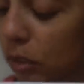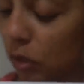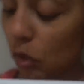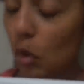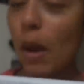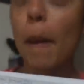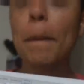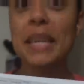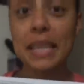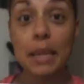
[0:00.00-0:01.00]
to
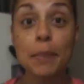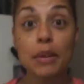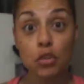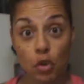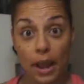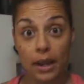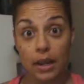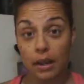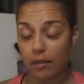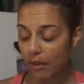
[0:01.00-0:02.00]
be keeping track
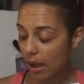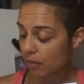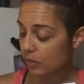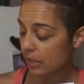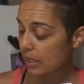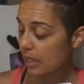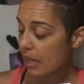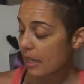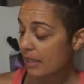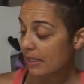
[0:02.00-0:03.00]
of every
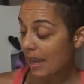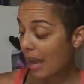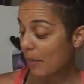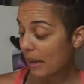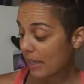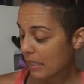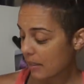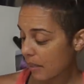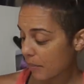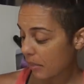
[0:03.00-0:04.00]
time I eat
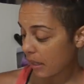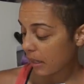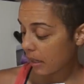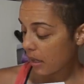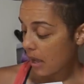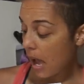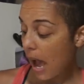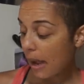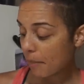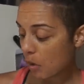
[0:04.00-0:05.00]
something,
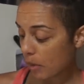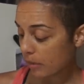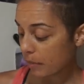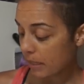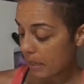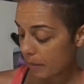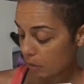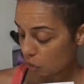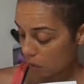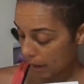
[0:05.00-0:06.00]
I am going to be
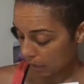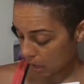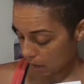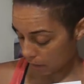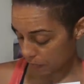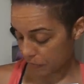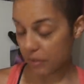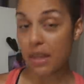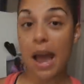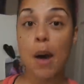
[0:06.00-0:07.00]
keeping track of
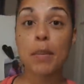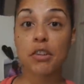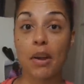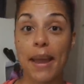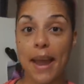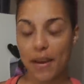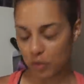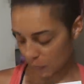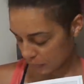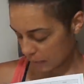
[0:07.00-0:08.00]
how much I have.
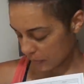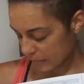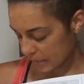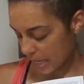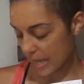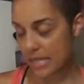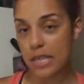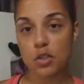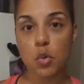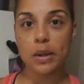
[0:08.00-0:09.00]
So if the serving size
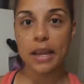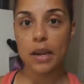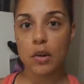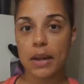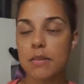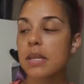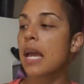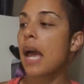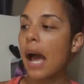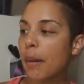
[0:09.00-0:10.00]
is 28 grams,
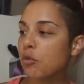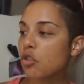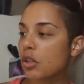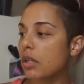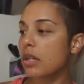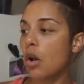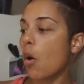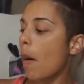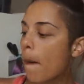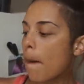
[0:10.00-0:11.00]
I'm just gonna, you know,